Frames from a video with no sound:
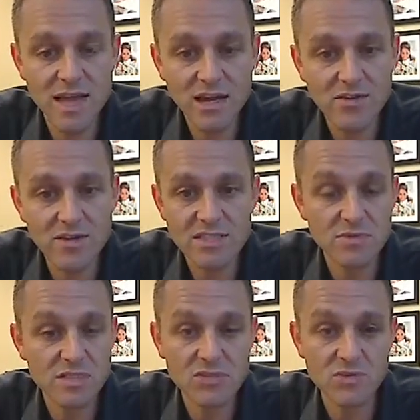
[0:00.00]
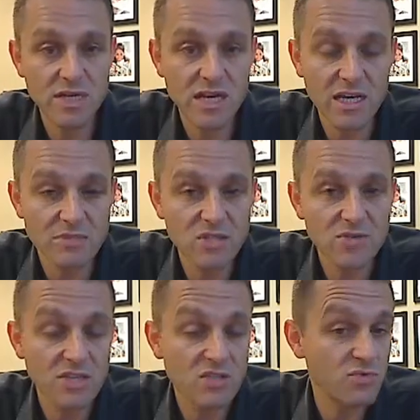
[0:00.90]
that creates a residual income too
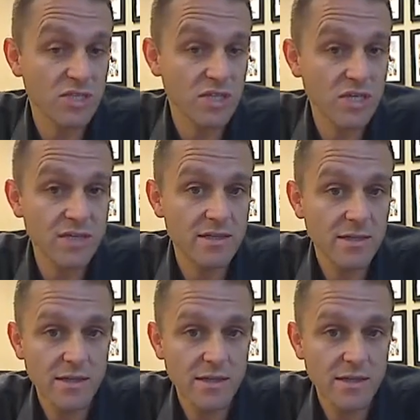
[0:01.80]
that's really good.